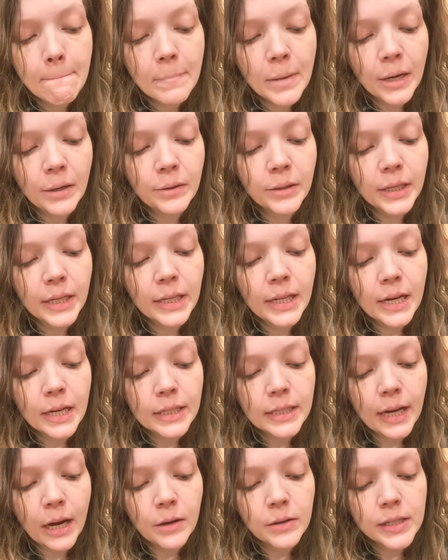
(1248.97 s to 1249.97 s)
I really
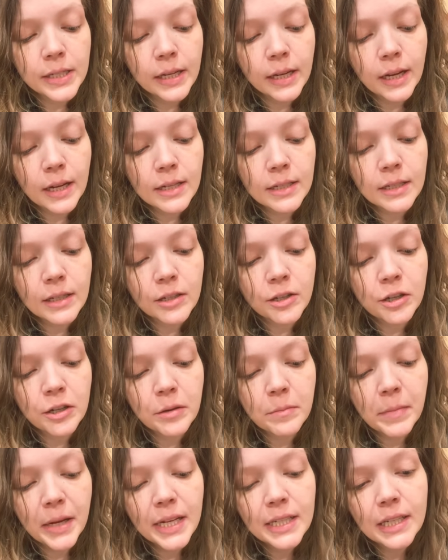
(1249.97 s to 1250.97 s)
lucked out to get such
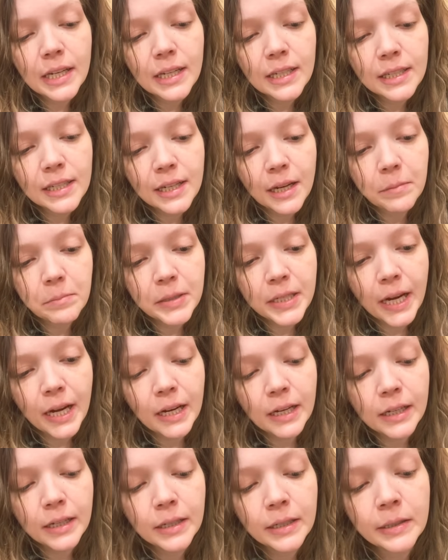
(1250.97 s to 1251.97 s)
an amazing
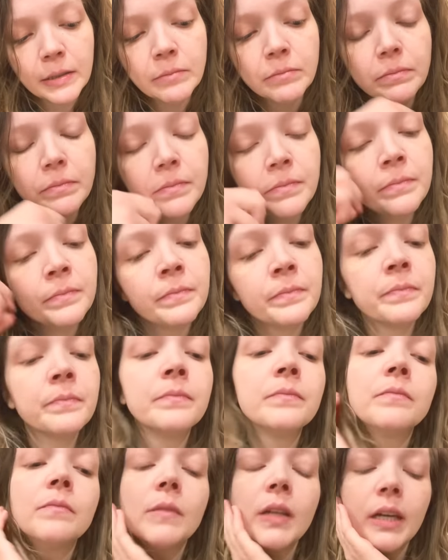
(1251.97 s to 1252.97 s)
stepdad.
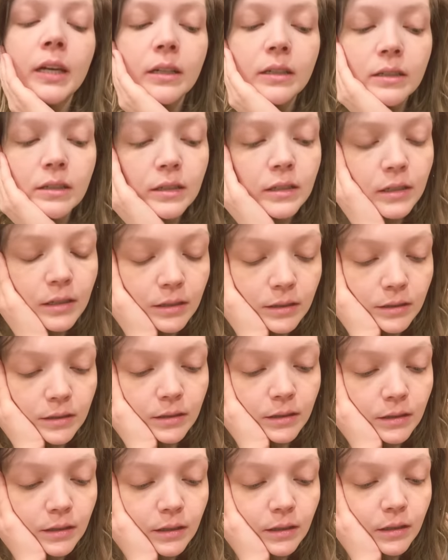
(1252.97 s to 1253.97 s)
And,
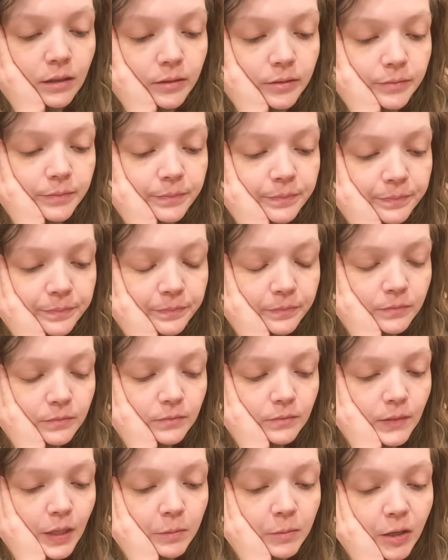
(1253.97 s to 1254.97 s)
you know,
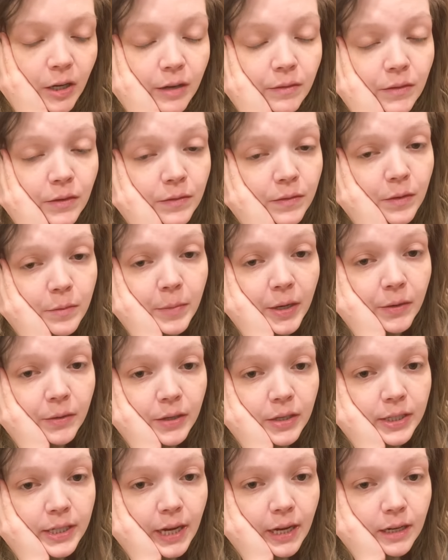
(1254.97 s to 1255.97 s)
I'm grateful for my
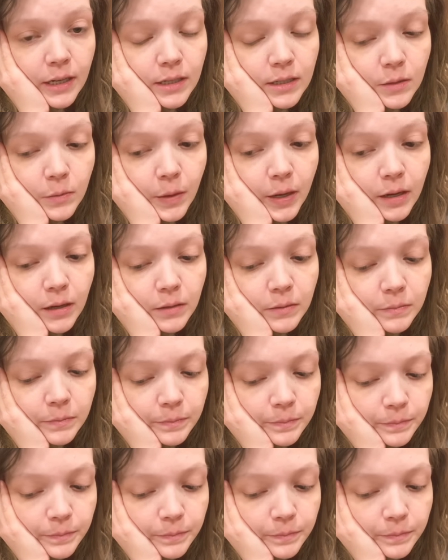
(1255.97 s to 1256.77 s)
real dad as well.